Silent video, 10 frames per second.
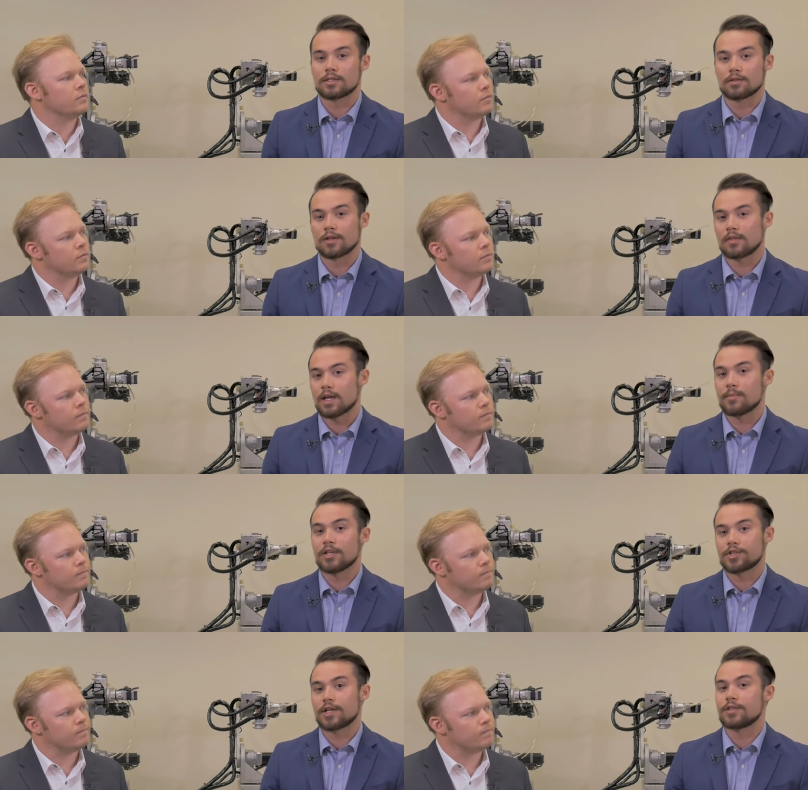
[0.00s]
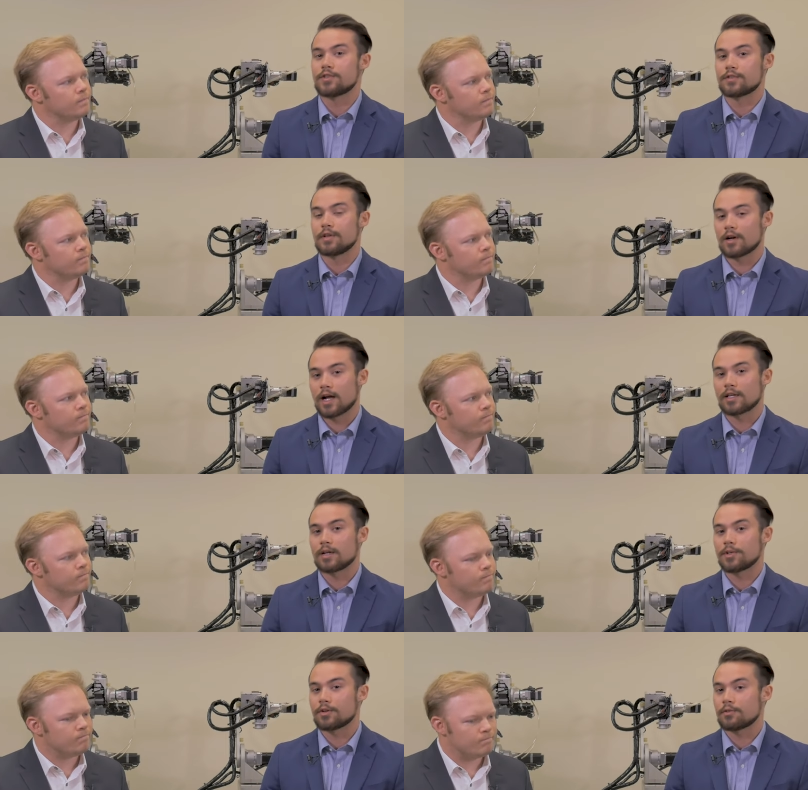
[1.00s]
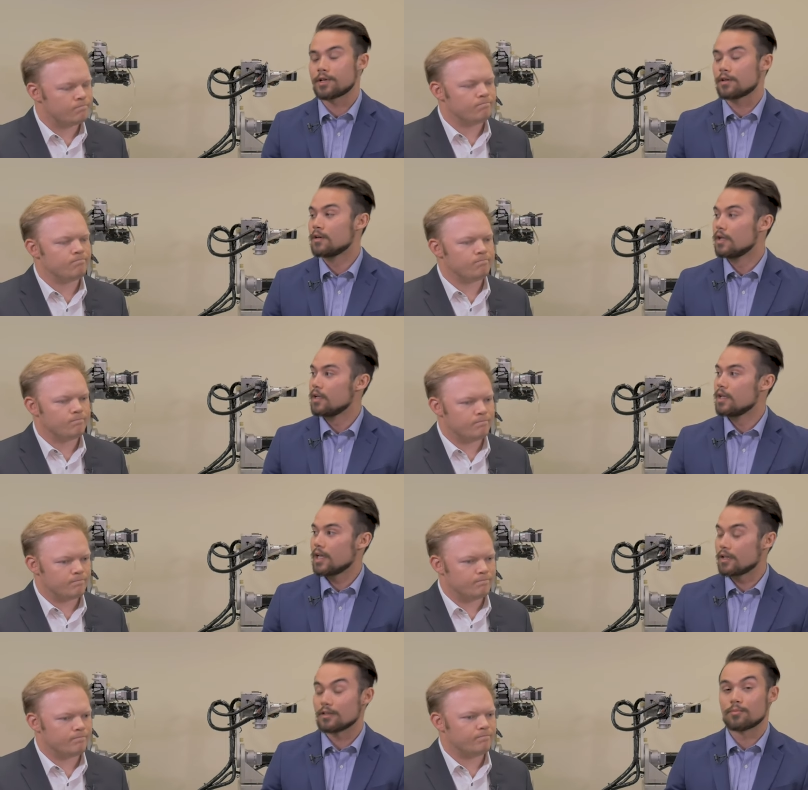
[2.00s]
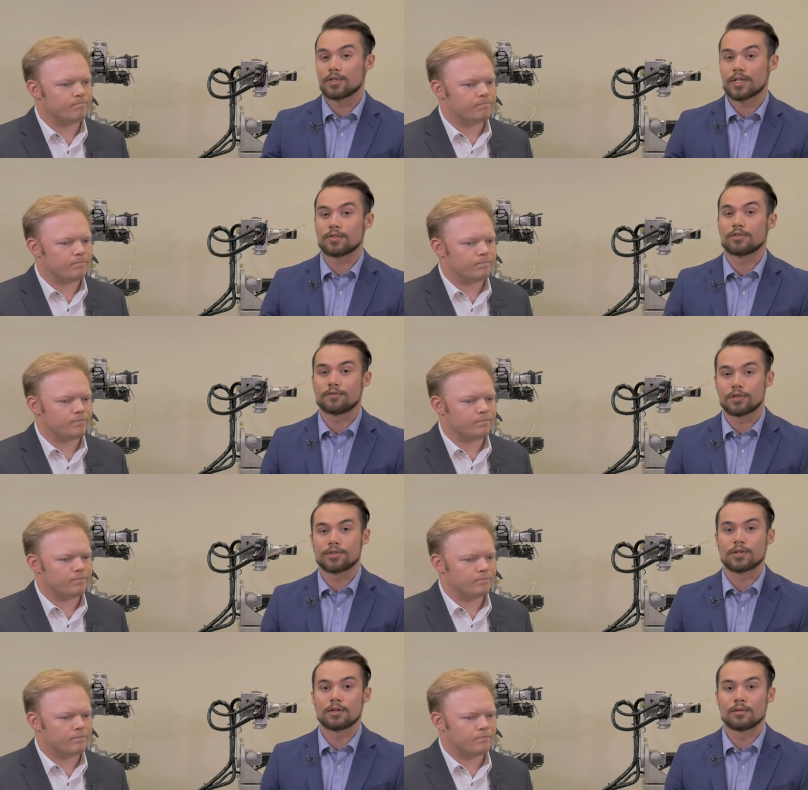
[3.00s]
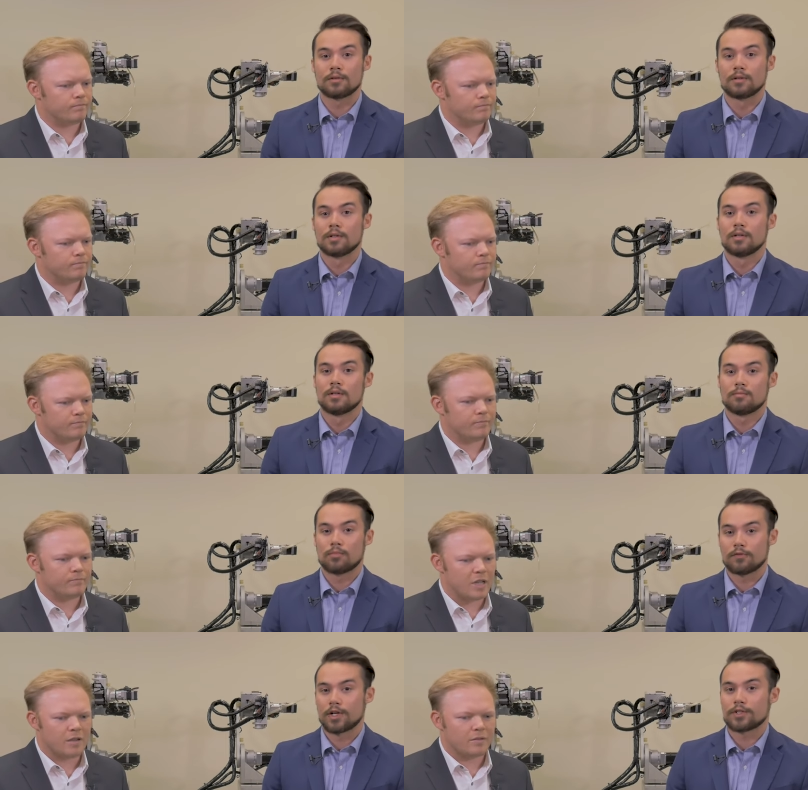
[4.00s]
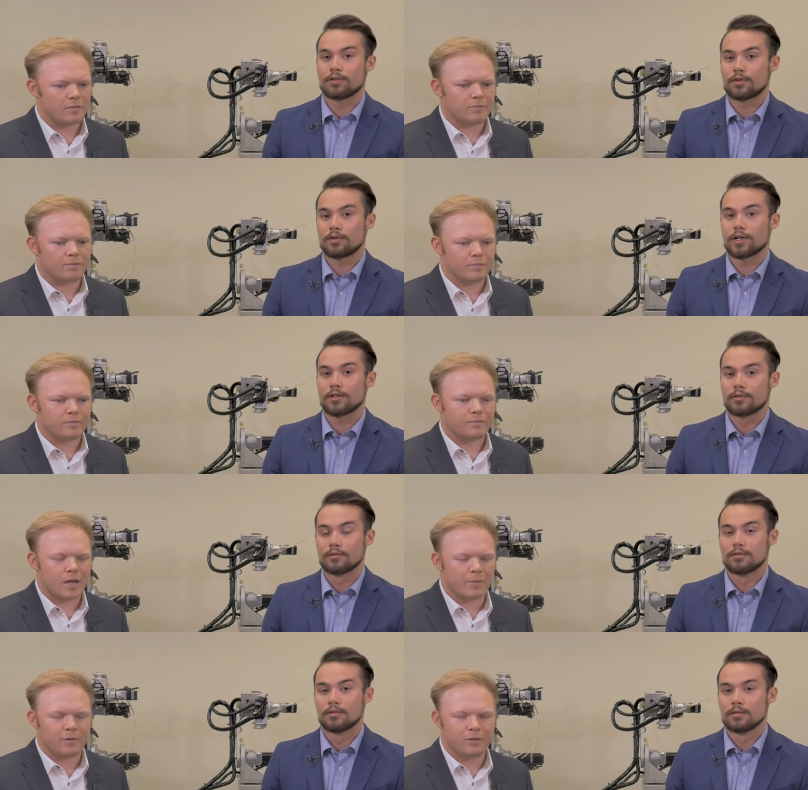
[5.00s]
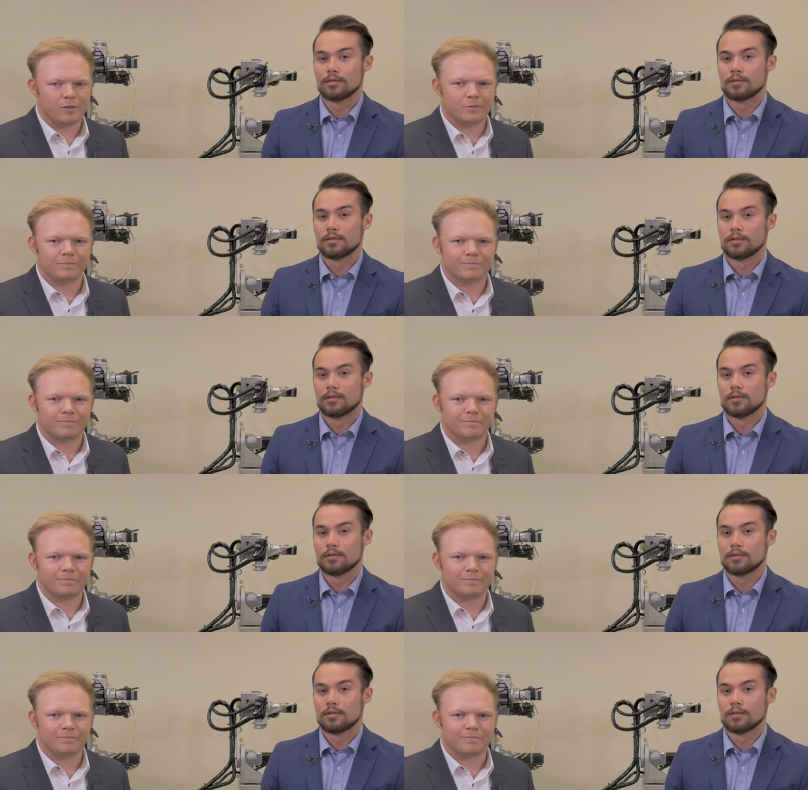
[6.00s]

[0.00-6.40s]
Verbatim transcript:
Speaker 1: so that they may change their academic career and their potential future professional career.
Speaker 2: Absolutely.